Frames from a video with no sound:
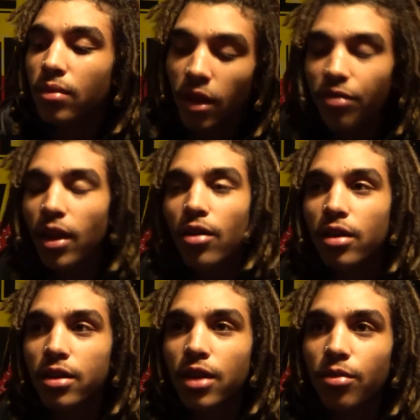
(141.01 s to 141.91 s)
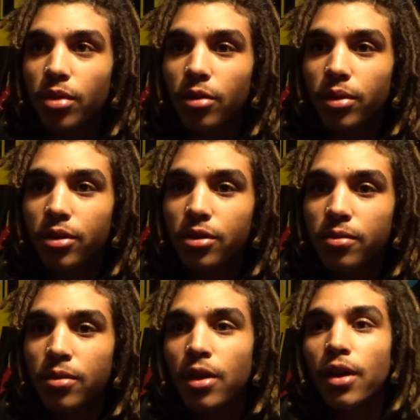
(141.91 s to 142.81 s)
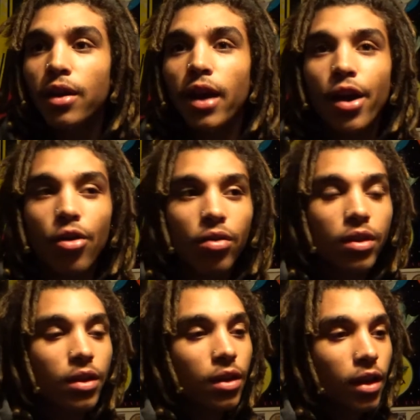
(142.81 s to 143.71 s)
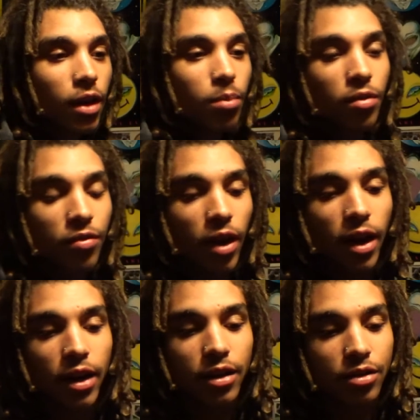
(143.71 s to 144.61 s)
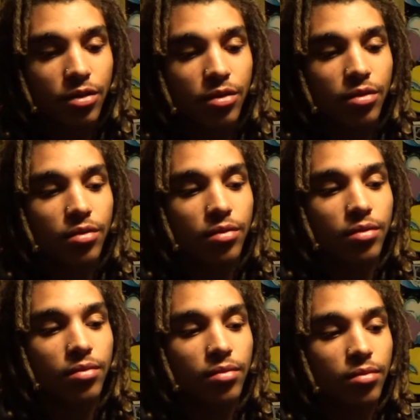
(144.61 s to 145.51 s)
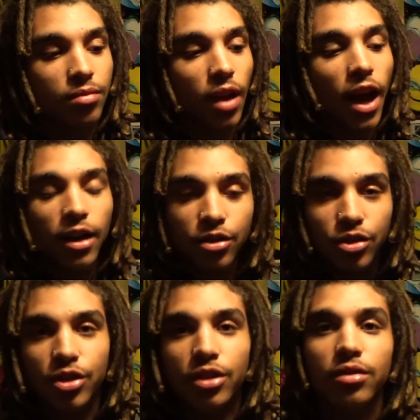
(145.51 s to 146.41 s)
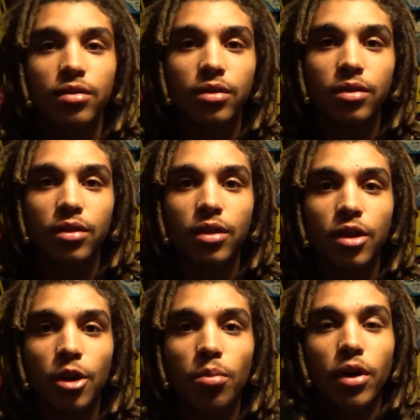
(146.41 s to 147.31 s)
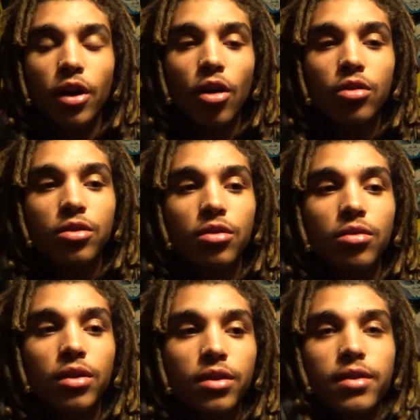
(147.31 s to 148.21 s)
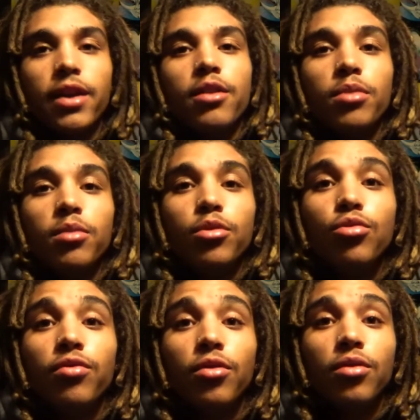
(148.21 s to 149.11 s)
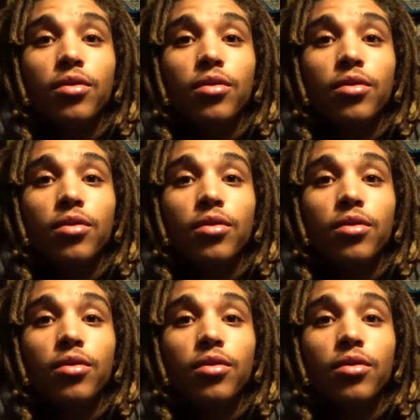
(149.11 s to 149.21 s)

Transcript: That flower does have a purpose. Not only it provides oxygen, but it also is there to be beautiful.